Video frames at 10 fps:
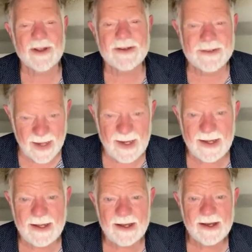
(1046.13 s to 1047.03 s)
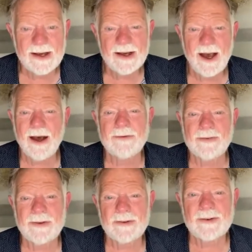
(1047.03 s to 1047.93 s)
the day
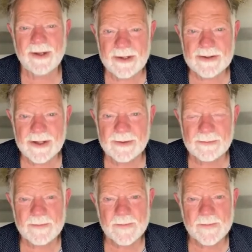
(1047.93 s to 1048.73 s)
of visitation.